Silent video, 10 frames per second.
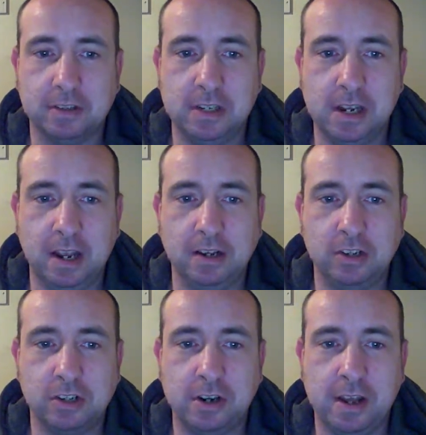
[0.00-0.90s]
The
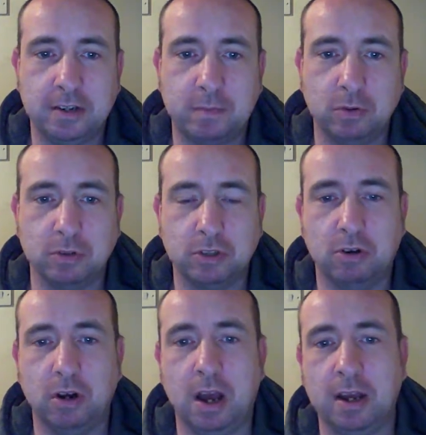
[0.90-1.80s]
Internet
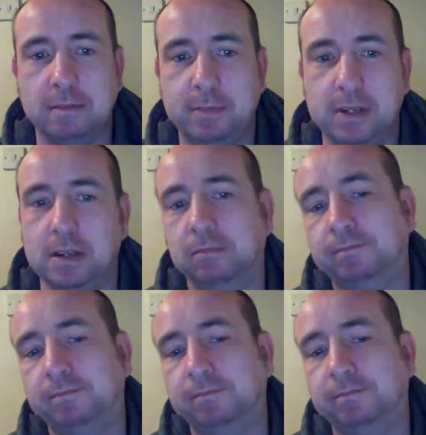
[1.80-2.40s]
Protocol, IP.